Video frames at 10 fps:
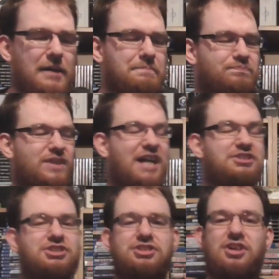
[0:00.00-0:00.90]
I
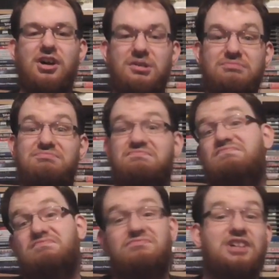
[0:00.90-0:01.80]
just thought,
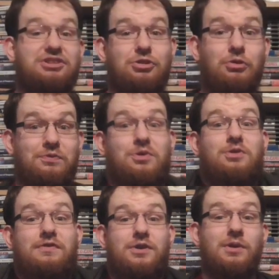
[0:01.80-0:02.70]
let's go
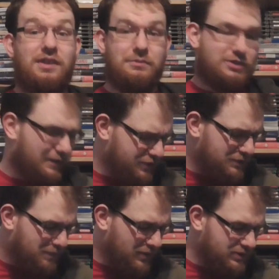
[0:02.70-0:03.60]
through a few of them. So I've
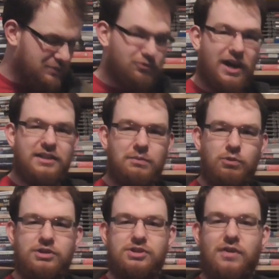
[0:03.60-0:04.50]
just pulled some random
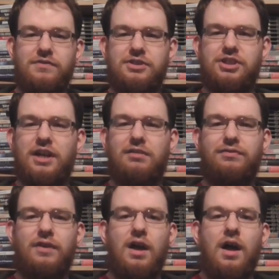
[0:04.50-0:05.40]
ones off the
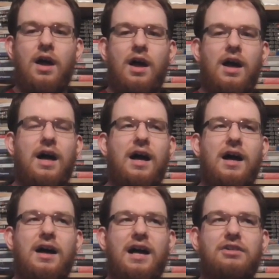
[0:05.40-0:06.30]
shelf
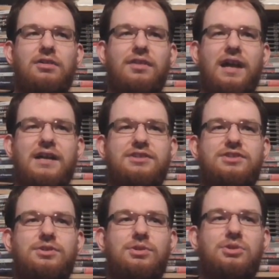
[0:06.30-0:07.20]
and all that.
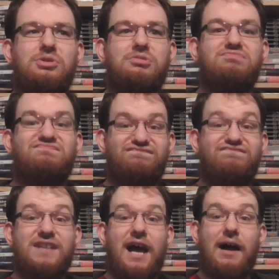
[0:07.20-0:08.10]
So,
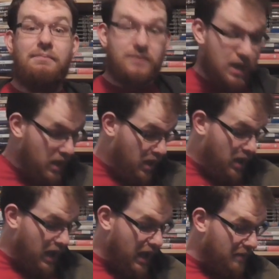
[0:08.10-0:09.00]
yeah.
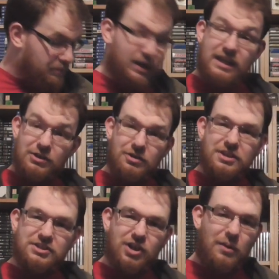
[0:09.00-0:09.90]
But here
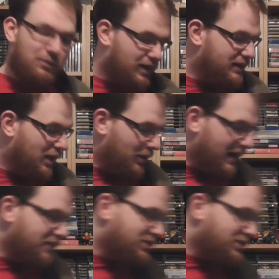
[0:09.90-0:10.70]
on the top right now, I